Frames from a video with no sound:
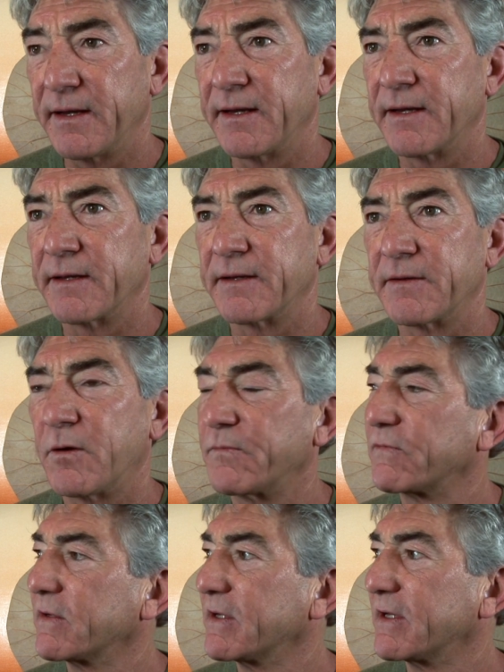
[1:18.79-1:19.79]
and
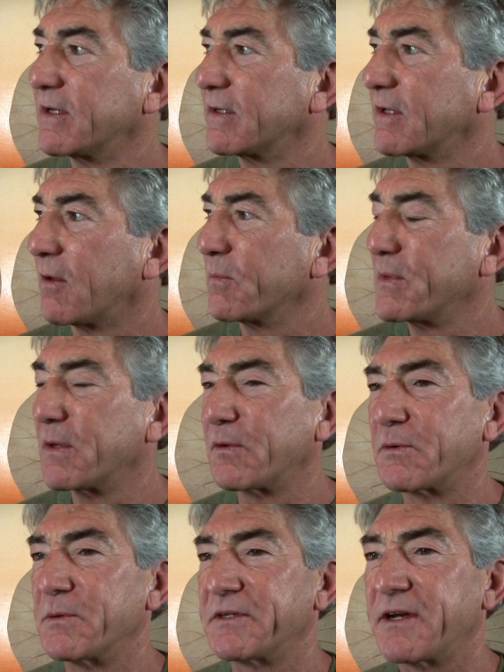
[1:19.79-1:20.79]
hopefully uh, I'll be able
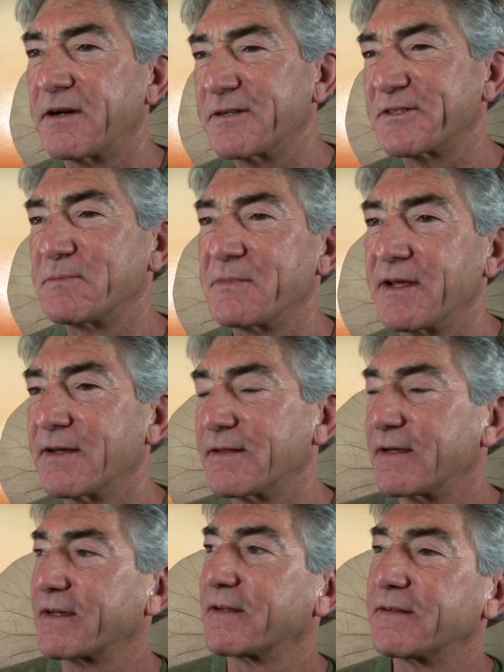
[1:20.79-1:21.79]
to retire someday
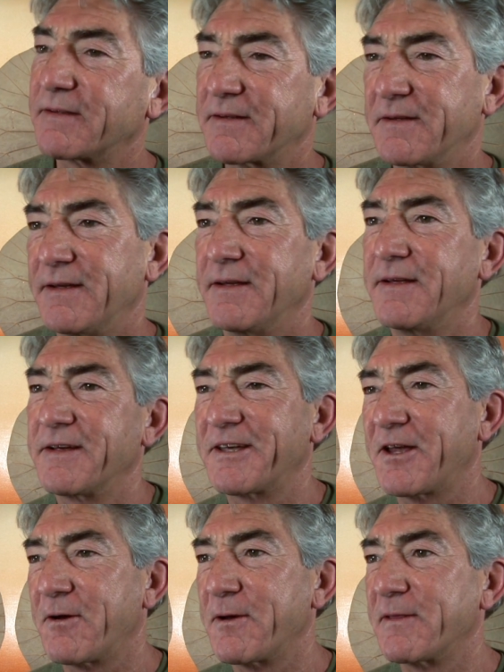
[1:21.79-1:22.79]
and they can
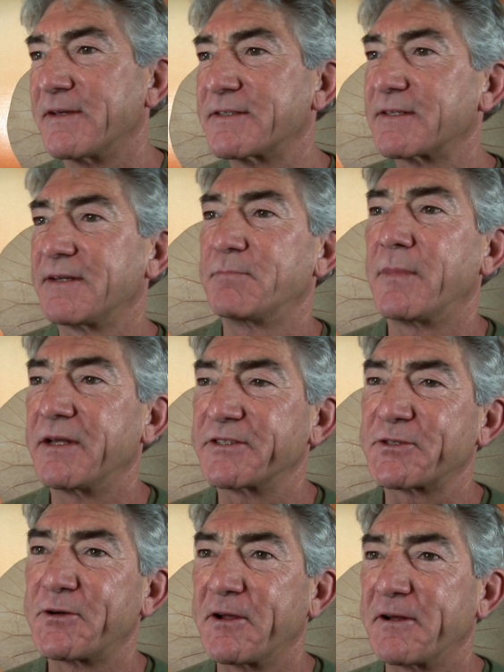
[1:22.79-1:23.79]
carry this
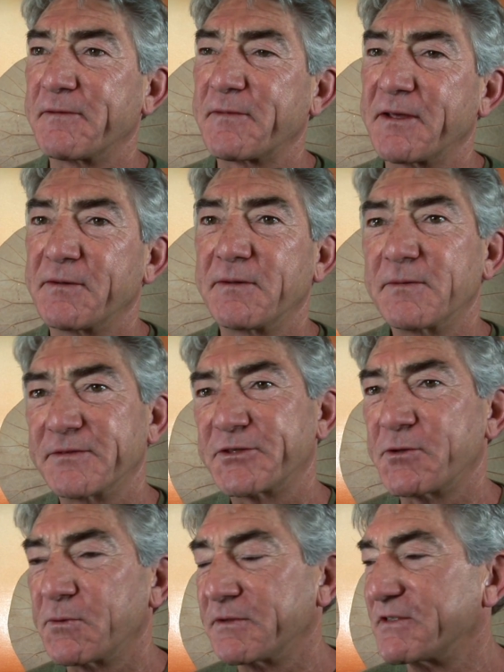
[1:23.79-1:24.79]
monster on if they
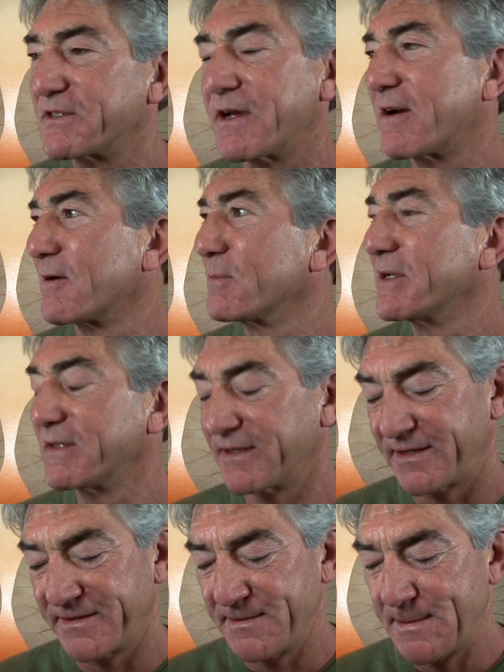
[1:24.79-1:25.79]
so desire. But
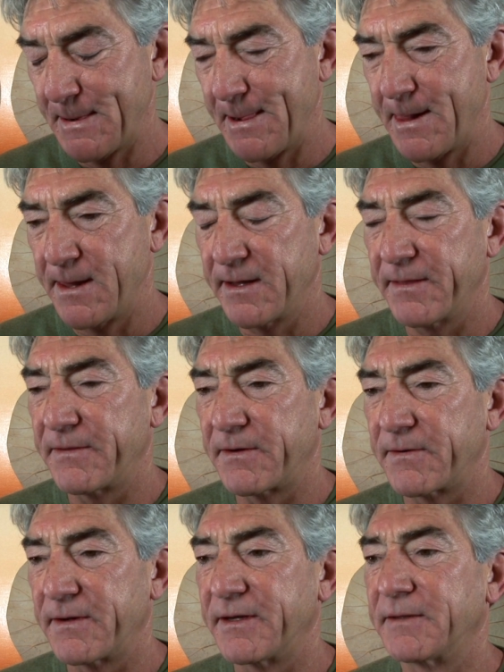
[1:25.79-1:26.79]
uh,
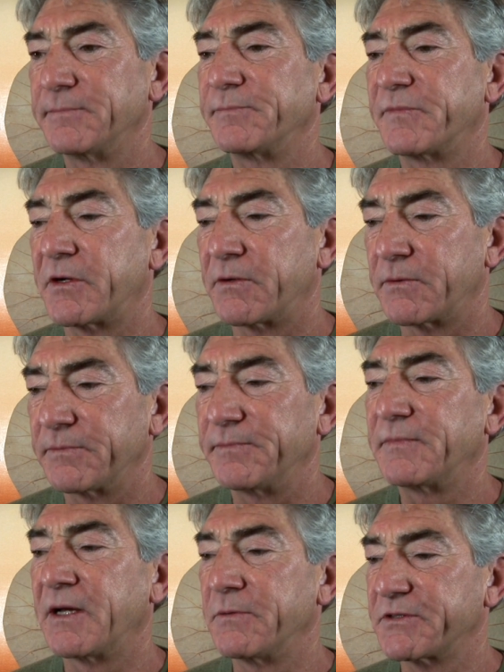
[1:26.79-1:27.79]
they're, uh, they're,
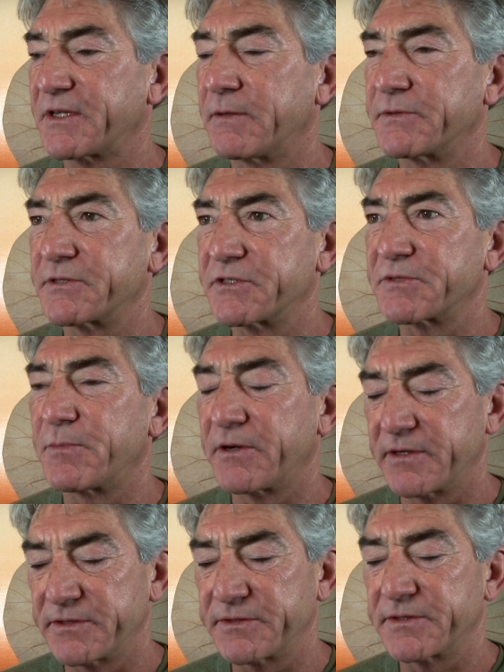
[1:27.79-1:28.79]
I wish I was as
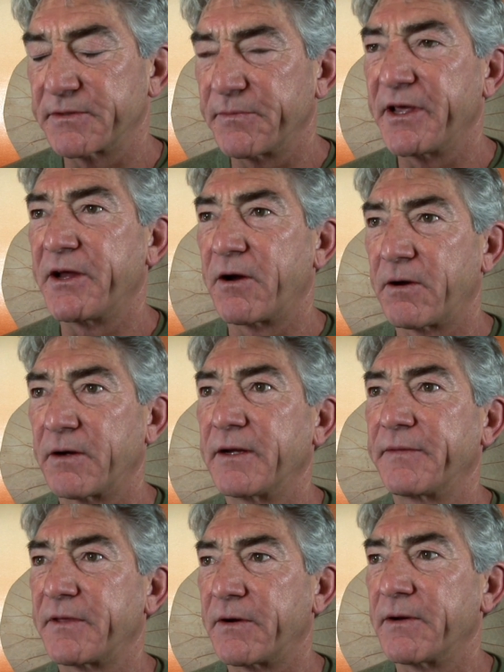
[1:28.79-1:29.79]
smart as they are
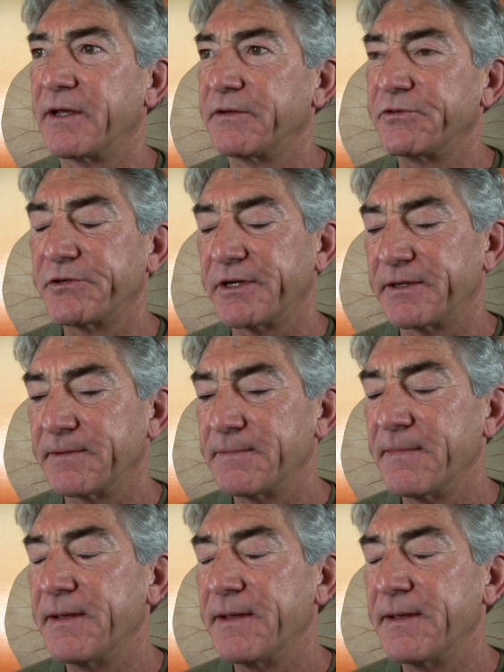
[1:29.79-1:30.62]
at their age. Uh,